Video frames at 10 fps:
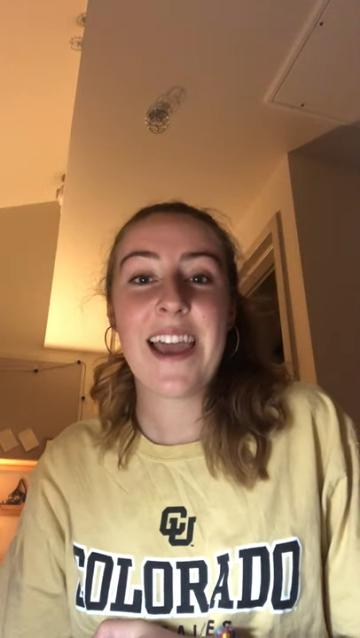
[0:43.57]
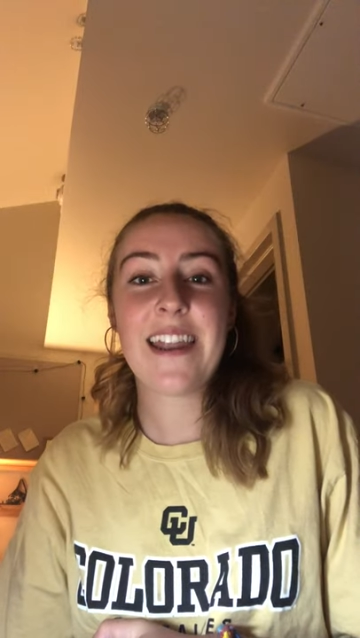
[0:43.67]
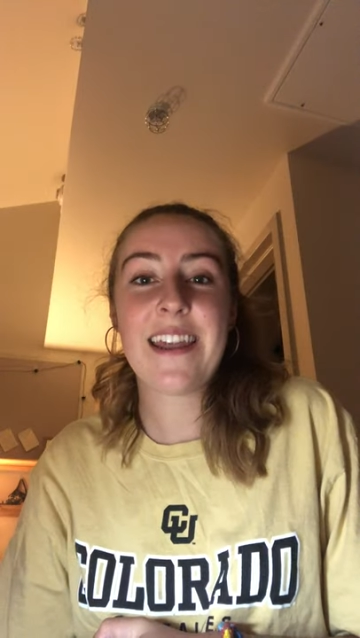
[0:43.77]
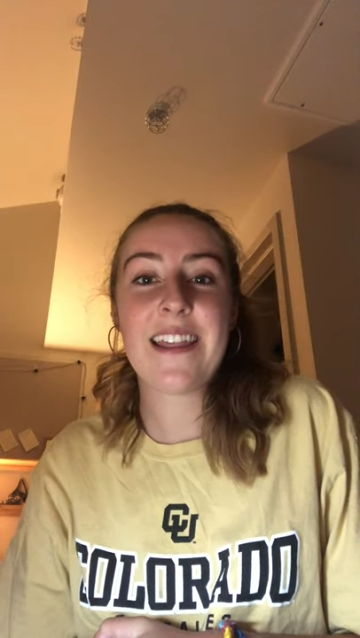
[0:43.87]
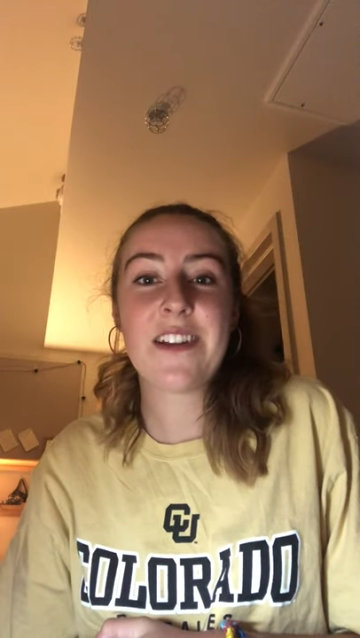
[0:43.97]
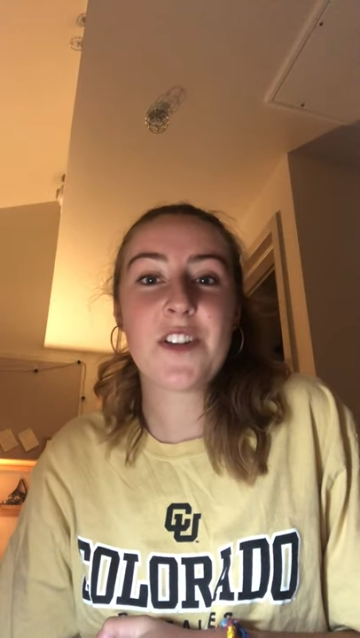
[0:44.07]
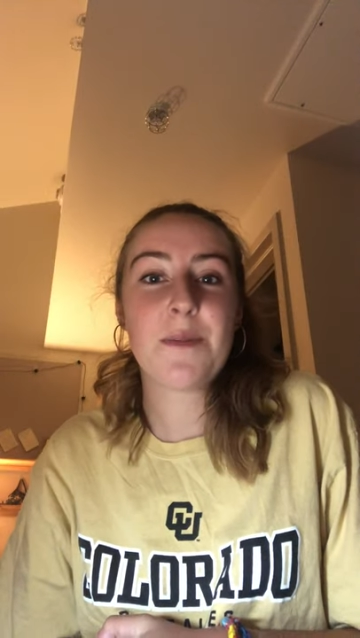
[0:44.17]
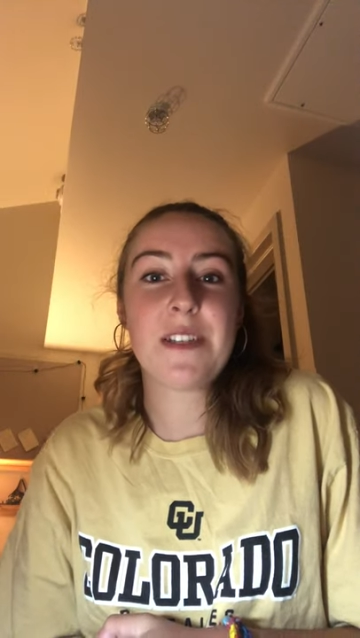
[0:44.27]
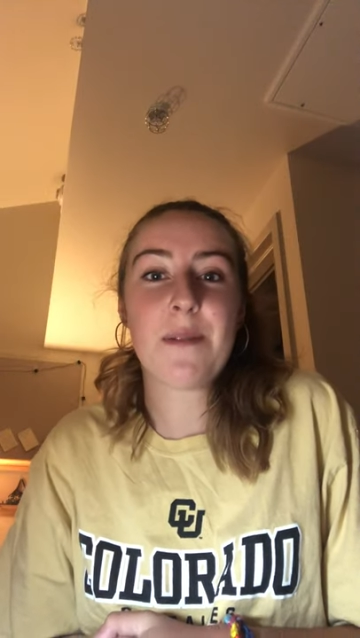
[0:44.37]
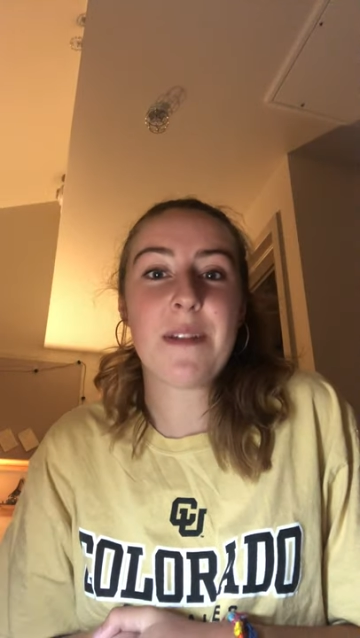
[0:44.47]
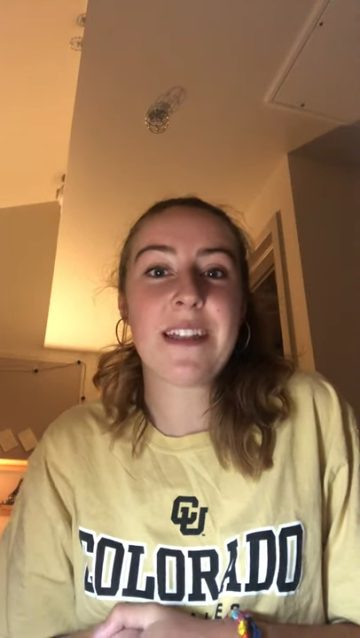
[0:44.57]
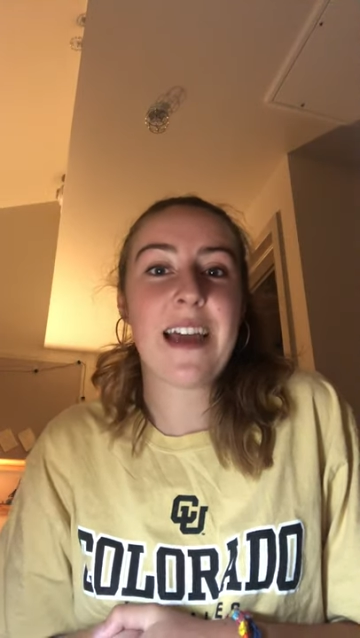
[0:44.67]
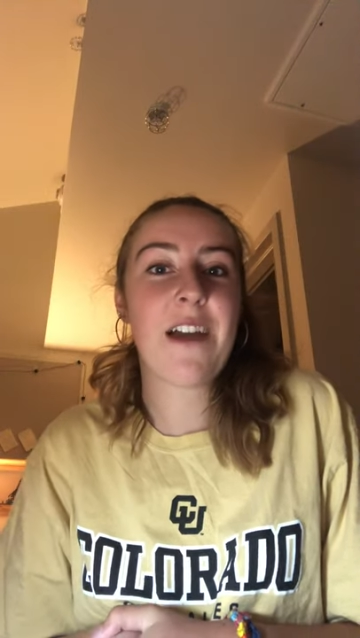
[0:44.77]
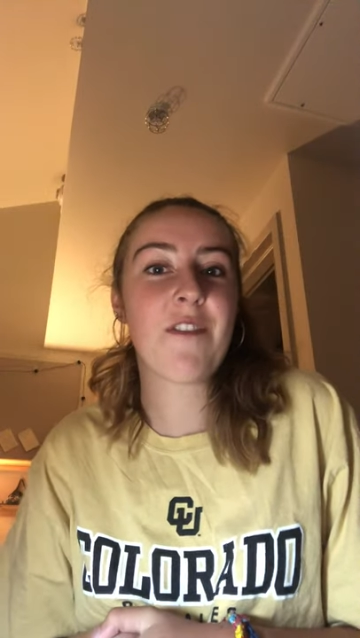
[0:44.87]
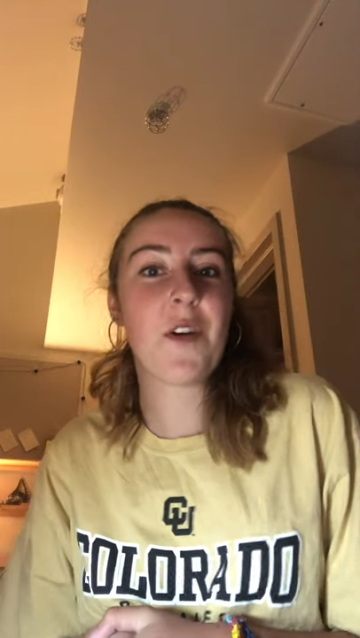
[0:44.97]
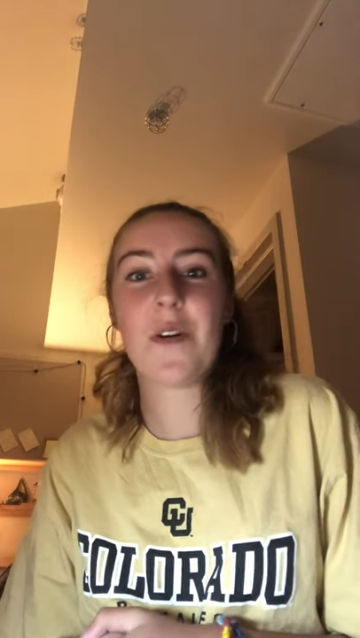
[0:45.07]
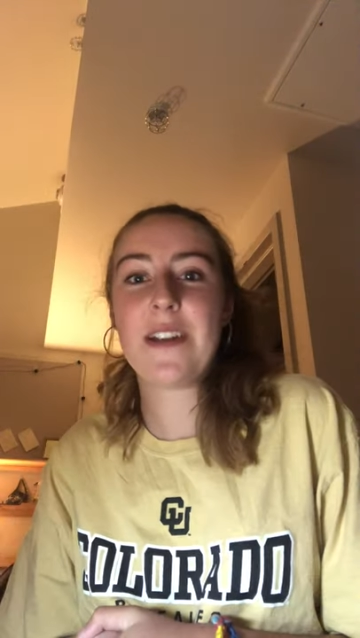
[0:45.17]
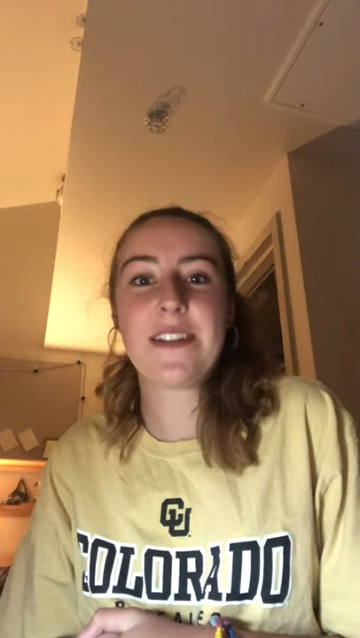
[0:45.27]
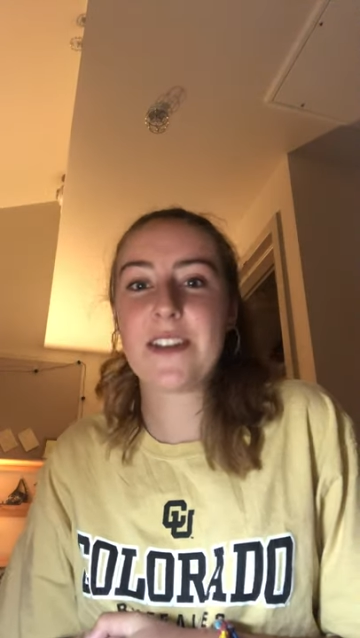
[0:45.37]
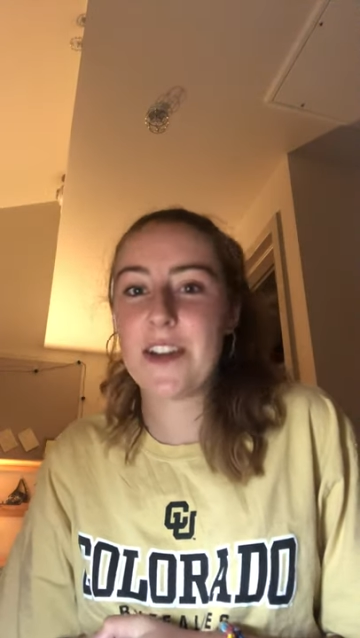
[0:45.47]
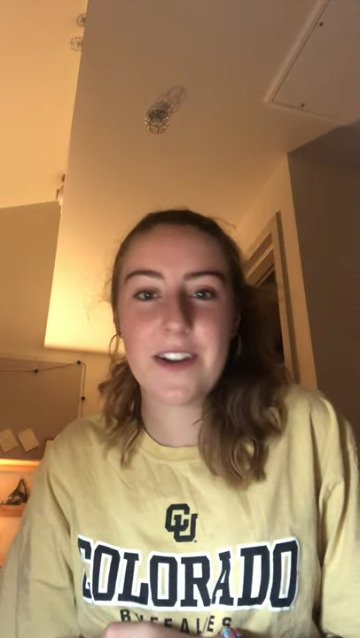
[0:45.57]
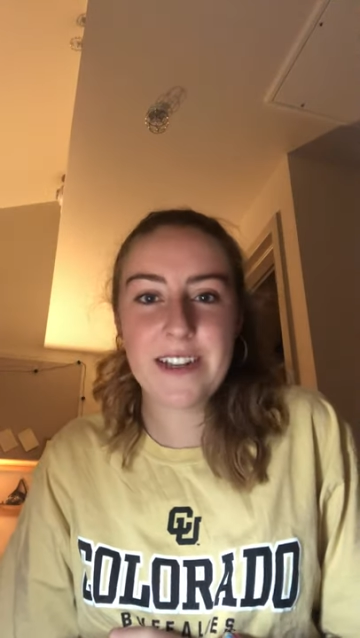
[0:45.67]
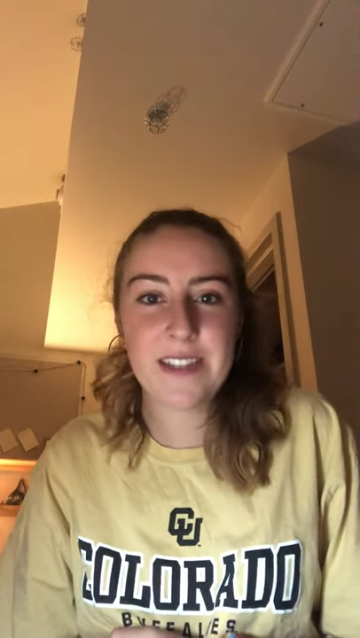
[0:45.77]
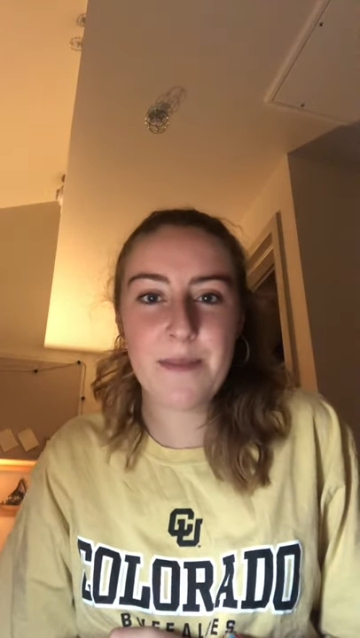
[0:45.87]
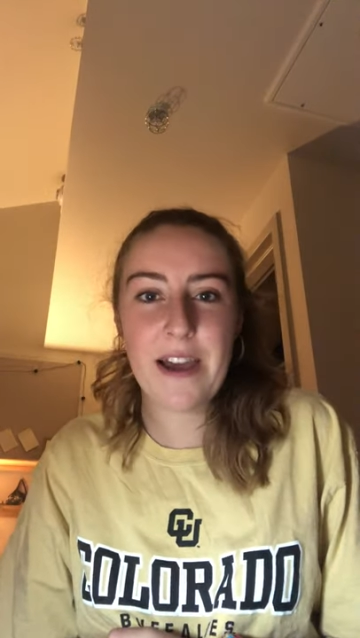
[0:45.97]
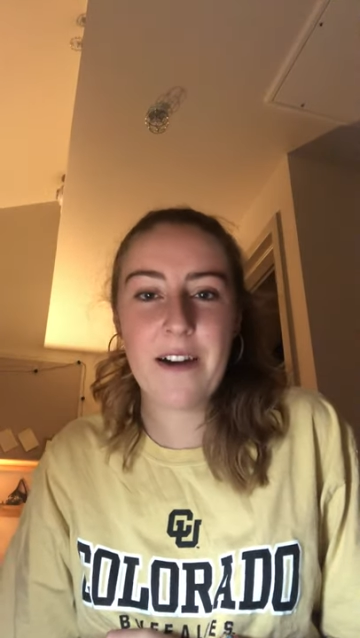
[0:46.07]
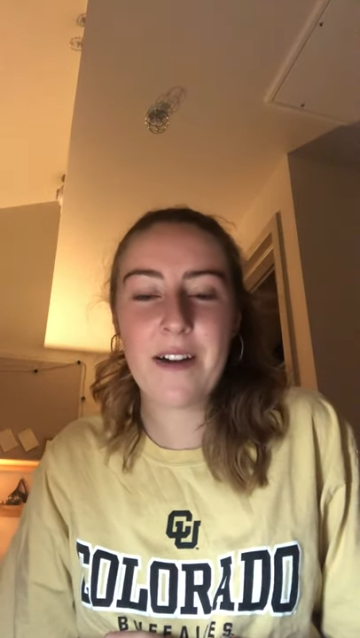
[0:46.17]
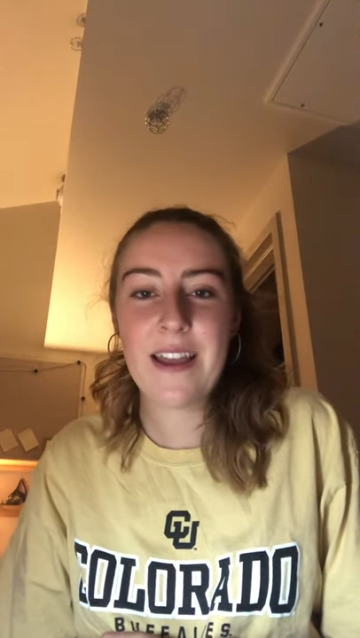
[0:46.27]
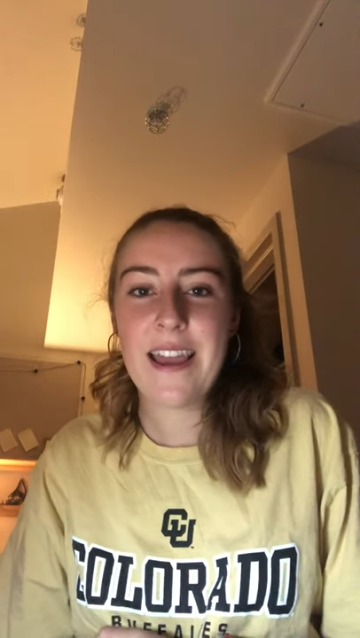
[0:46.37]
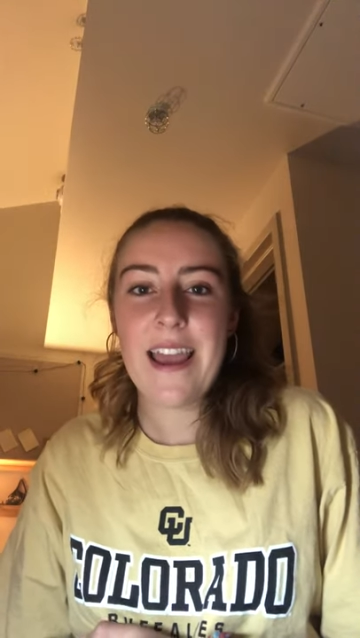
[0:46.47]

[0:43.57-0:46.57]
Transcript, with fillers: and there should be something that everyone is curious about.